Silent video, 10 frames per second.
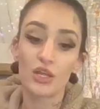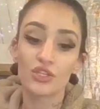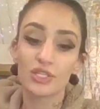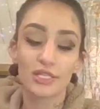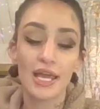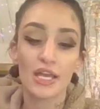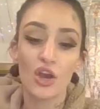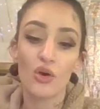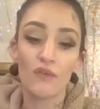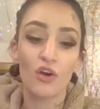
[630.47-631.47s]
just let
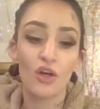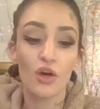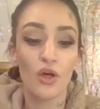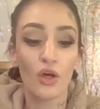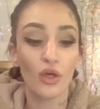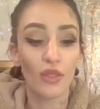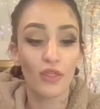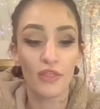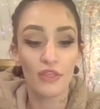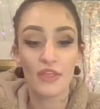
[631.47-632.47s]
go of all
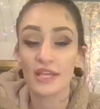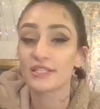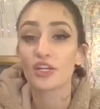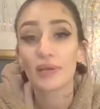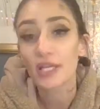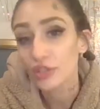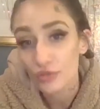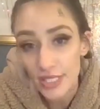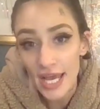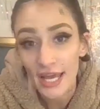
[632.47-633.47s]
the things that are making you
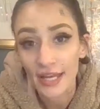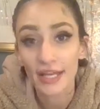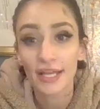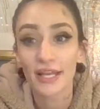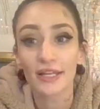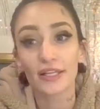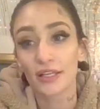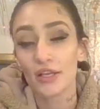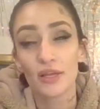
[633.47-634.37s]
sad and